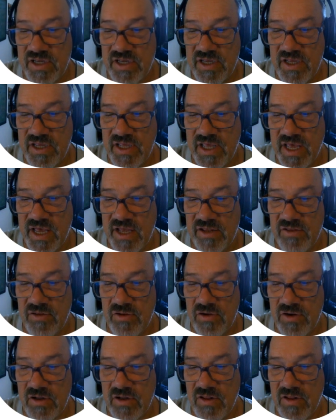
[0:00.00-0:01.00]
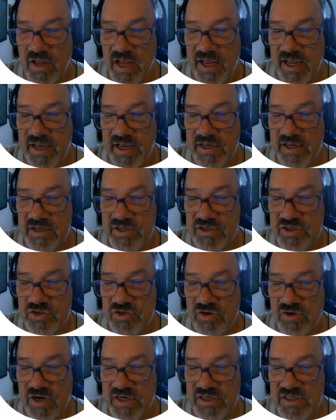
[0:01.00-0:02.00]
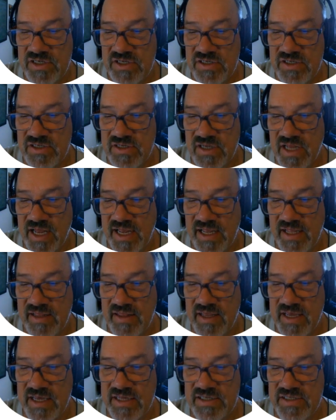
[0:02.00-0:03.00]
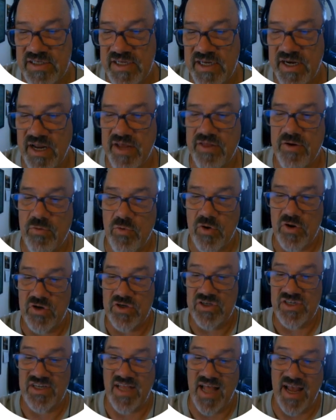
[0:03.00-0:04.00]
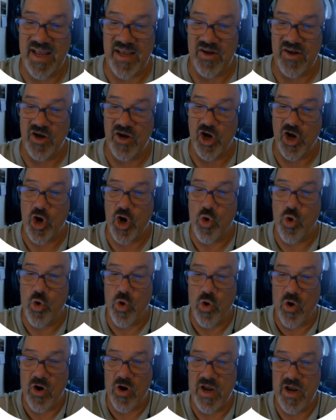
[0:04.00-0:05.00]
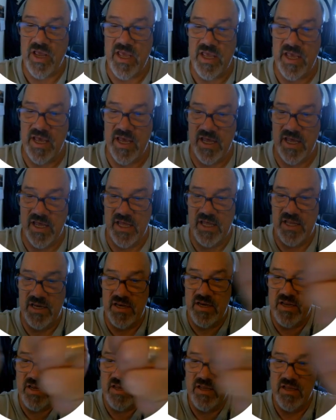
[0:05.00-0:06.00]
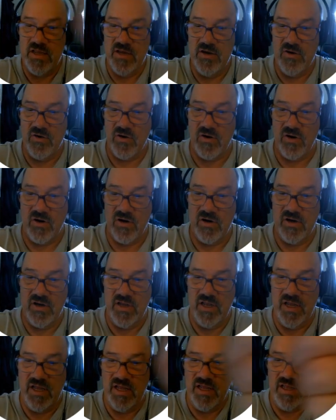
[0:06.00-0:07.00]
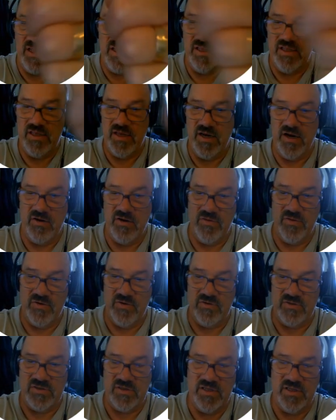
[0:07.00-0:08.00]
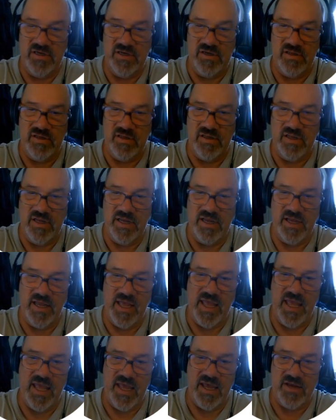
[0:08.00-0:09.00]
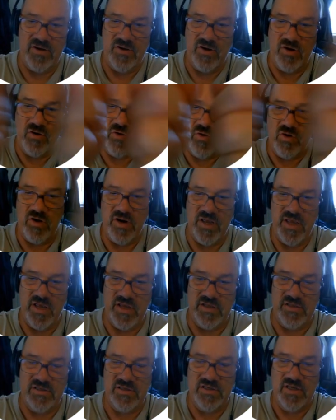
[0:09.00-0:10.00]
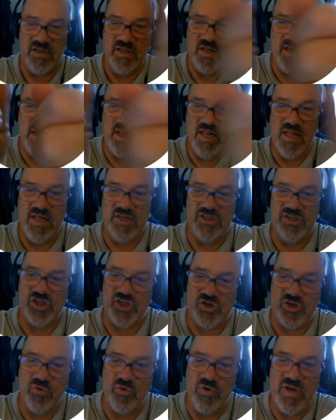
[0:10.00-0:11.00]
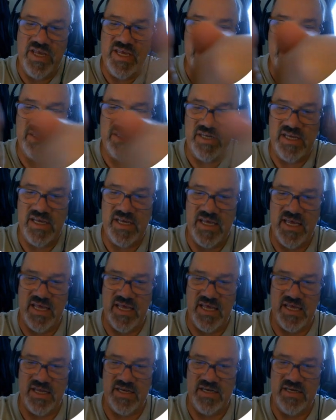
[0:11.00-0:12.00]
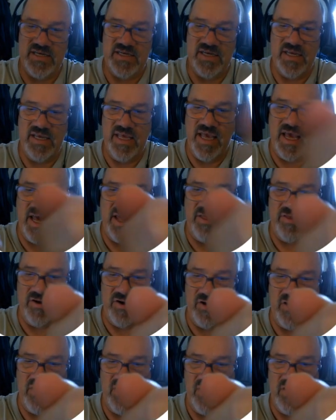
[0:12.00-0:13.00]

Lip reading: can look like stretches like this. In other words, like an accordion, or those little hand accordions squeezing in together,